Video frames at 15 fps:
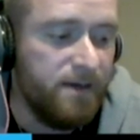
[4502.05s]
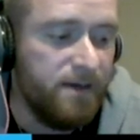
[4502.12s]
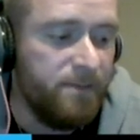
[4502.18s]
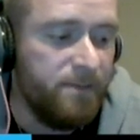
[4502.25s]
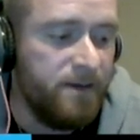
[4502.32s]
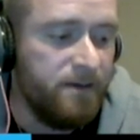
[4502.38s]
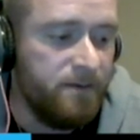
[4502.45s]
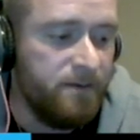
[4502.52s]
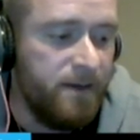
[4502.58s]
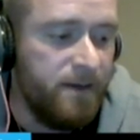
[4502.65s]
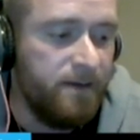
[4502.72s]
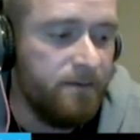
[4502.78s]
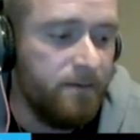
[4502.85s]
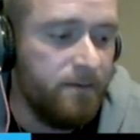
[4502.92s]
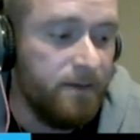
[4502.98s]
I mean,
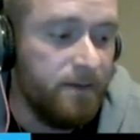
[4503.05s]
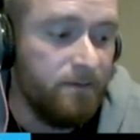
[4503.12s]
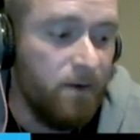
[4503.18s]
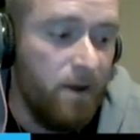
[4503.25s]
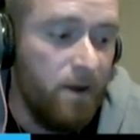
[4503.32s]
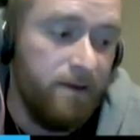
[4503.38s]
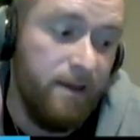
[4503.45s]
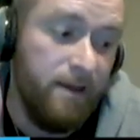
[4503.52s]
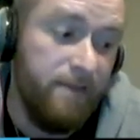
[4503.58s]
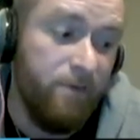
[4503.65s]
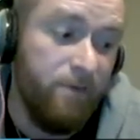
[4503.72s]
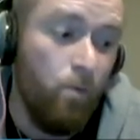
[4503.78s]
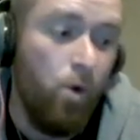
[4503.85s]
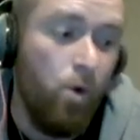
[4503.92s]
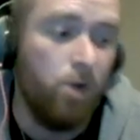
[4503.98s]
yeah, and
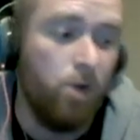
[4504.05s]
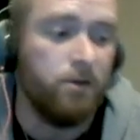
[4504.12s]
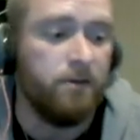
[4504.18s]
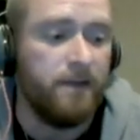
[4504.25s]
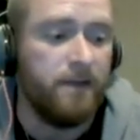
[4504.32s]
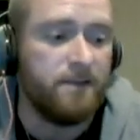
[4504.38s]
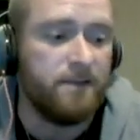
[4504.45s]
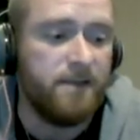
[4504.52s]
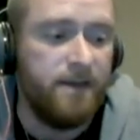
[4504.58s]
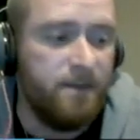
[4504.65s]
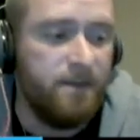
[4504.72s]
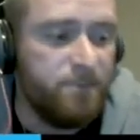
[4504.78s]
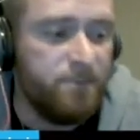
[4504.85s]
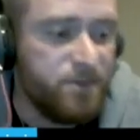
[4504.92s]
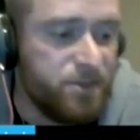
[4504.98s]
even Waller, that tight
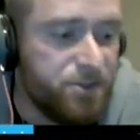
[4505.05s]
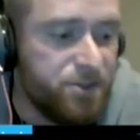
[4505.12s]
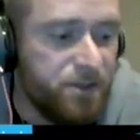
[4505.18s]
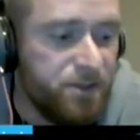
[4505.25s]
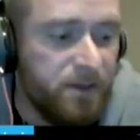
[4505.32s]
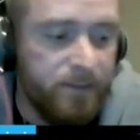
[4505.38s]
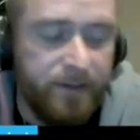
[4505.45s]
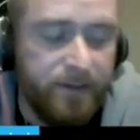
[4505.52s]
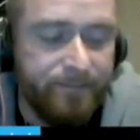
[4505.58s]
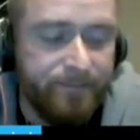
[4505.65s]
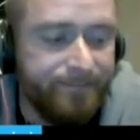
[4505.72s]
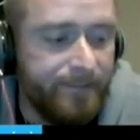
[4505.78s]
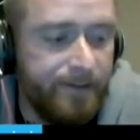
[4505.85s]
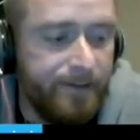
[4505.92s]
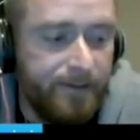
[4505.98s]
end position. I mean,
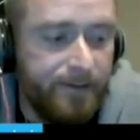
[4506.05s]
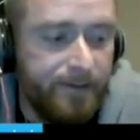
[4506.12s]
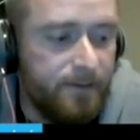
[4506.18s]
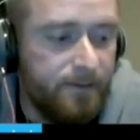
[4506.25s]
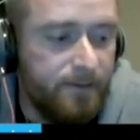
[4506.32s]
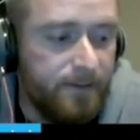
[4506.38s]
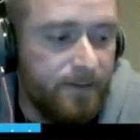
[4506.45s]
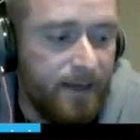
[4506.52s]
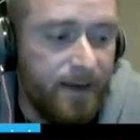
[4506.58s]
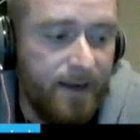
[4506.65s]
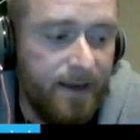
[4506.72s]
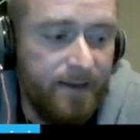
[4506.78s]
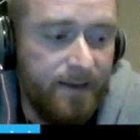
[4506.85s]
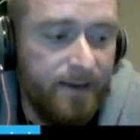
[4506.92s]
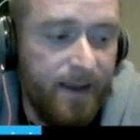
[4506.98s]
that
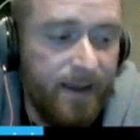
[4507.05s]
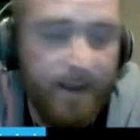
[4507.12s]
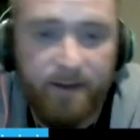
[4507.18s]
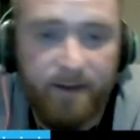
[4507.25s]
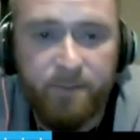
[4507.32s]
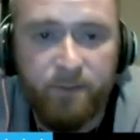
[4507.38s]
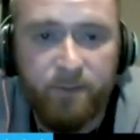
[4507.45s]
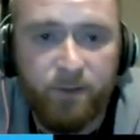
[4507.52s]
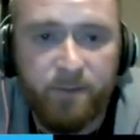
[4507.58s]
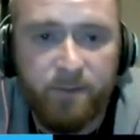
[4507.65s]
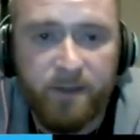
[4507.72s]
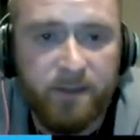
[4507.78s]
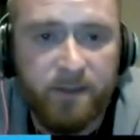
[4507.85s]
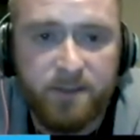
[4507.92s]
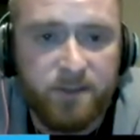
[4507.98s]
guy, I had him in one of my
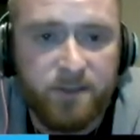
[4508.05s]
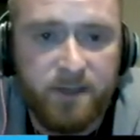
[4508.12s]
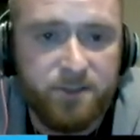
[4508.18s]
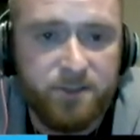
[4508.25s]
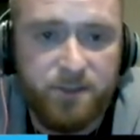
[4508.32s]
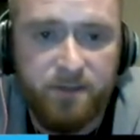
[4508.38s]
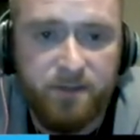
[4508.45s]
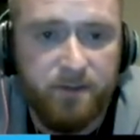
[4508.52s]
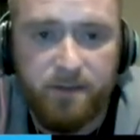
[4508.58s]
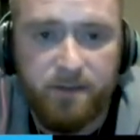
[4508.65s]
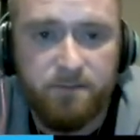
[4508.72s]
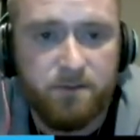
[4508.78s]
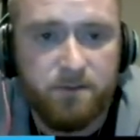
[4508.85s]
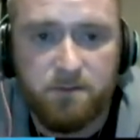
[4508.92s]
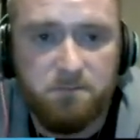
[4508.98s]
leagues last year. He
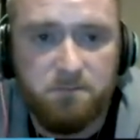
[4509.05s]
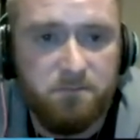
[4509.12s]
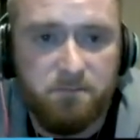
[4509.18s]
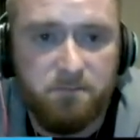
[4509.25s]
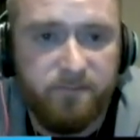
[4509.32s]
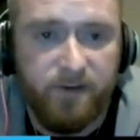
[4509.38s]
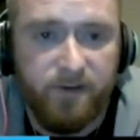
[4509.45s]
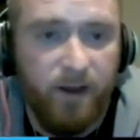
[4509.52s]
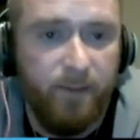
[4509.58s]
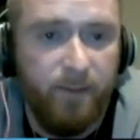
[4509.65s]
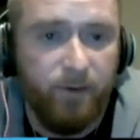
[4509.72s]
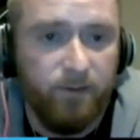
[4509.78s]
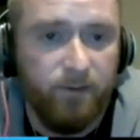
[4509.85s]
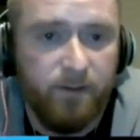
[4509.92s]
was phenomenal.